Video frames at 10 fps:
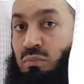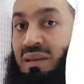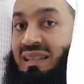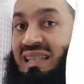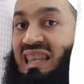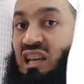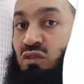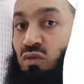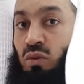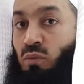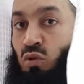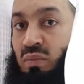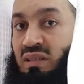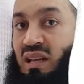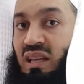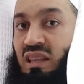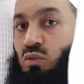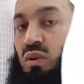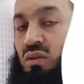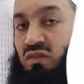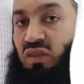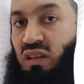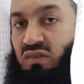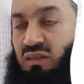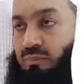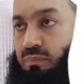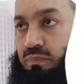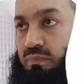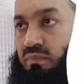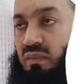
to make us think for a moment that we're not forgiven,